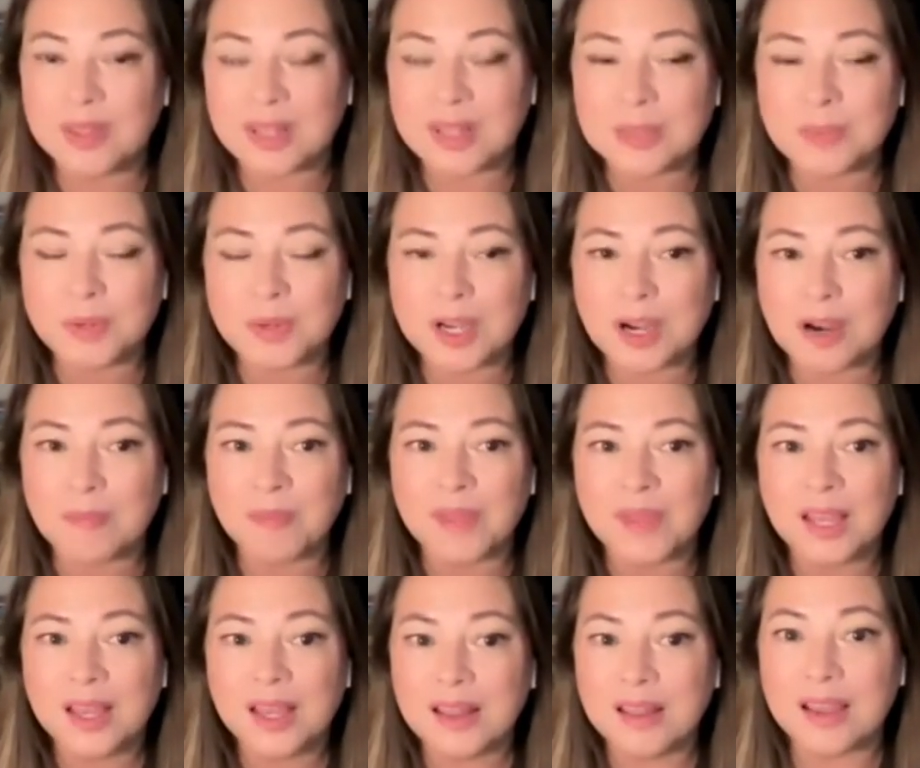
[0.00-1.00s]
That's
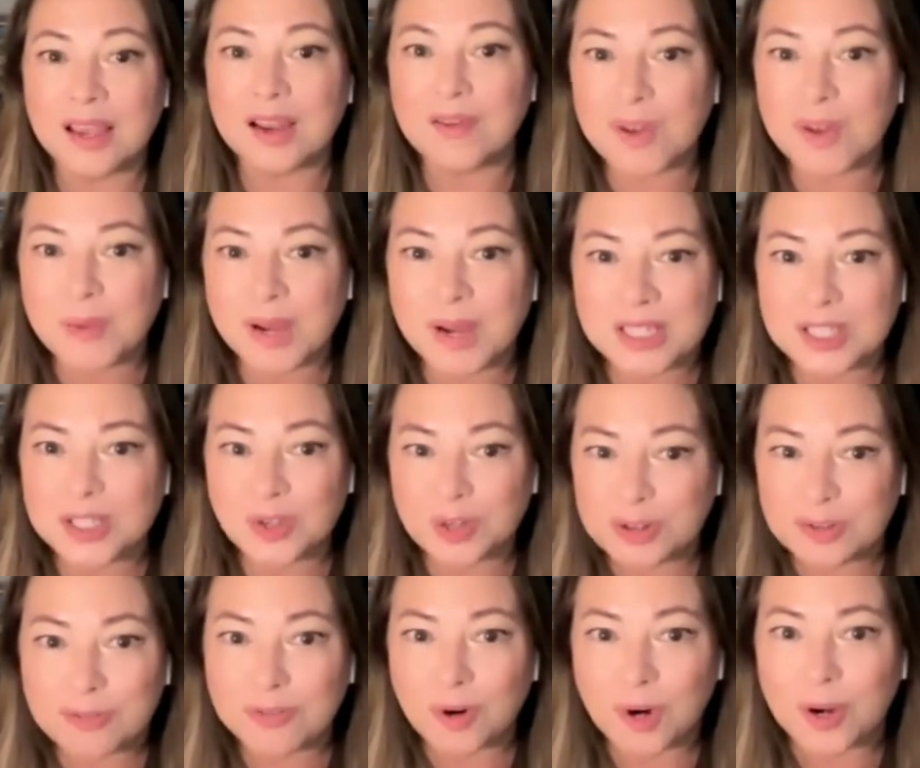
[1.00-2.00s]
become the everyman's
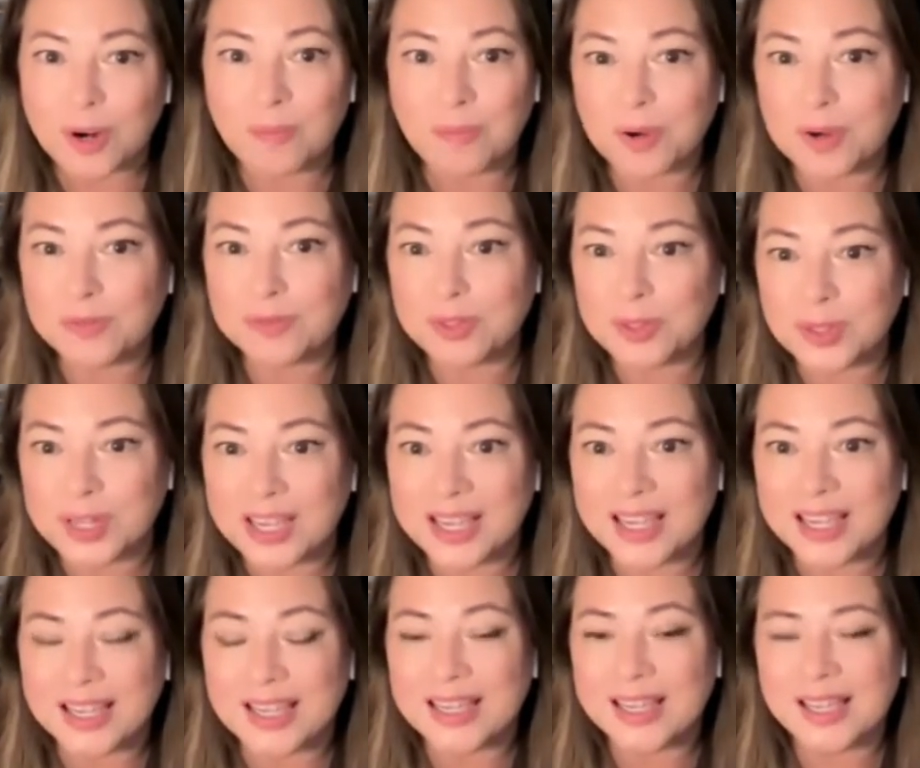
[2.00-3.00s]
uniform of
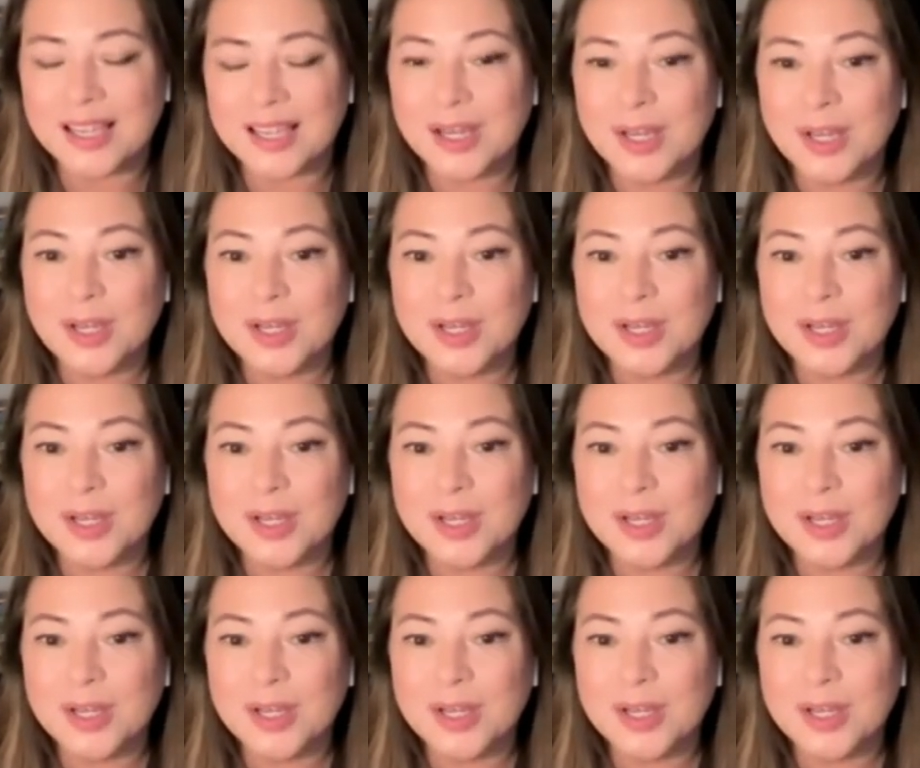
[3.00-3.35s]
today.